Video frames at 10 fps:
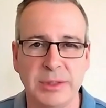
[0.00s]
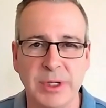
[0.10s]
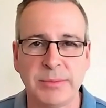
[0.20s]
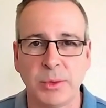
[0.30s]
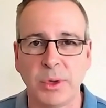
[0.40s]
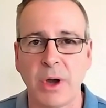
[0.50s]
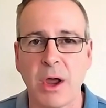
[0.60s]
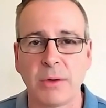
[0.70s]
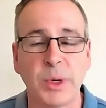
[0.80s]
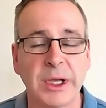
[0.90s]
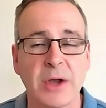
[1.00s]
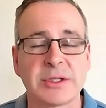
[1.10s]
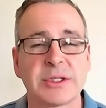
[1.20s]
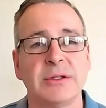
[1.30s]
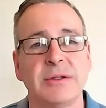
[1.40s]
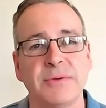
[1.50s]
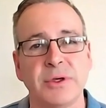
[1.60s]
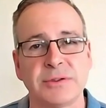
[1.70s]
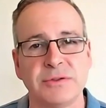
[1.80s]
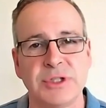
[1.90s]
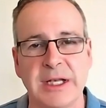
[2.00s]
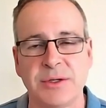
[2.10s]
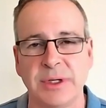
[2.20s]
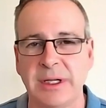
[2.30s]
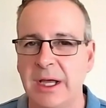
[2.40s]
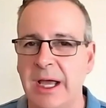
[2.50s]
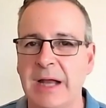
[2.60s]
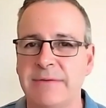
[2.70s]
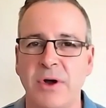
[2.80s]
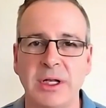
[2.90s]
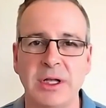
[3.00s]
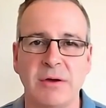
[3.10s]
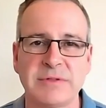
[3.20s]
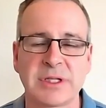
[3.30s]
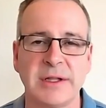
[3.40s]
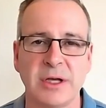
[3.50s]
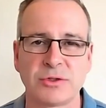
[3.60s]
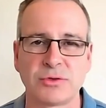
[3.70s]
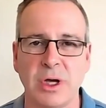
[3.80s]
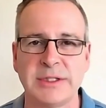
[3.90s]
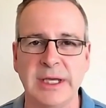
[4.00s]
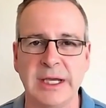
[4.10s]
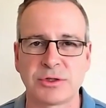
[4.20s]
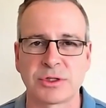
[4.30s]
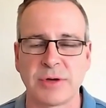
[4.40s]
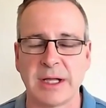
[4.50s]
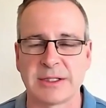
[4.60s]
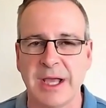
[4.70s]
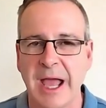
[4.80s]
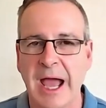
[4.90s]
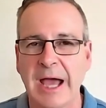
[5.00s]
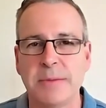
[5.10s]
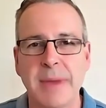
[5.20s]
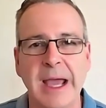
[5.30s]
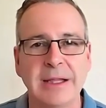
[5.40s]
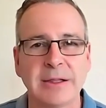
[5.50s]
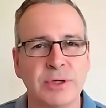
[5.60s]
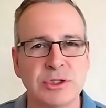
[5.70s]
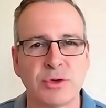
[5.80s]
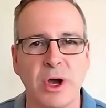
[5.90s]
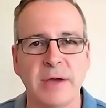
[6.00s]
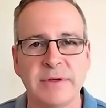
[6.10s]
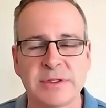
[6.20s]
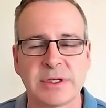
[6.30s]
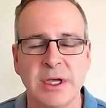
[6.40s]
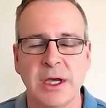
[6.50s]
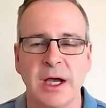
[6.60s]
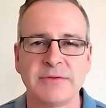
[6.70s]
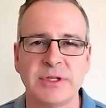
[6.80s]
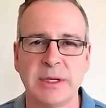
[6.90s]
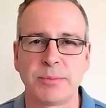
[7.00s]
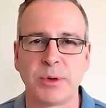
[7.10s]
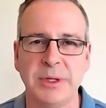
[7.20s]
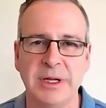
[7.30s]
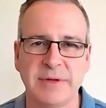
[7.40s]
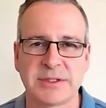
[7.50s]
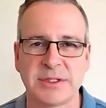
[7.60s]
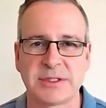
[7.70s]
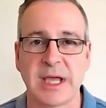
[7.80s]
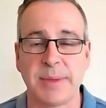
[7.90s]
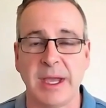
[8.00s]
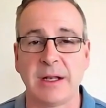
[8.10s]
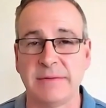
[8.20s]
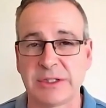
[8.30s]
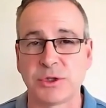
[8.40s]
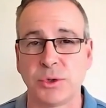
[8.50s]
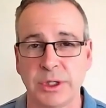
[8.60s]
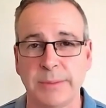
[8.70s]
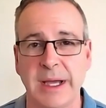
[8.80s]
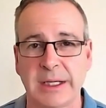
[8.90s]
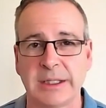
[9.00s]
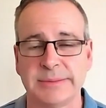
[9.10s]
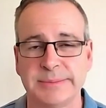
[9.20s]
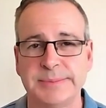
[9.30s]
premium that we're going to see on the 1st of January. And finally, obviously, those rising interest rates are the main three drivers of seeing property investors tap out of the Victorian market.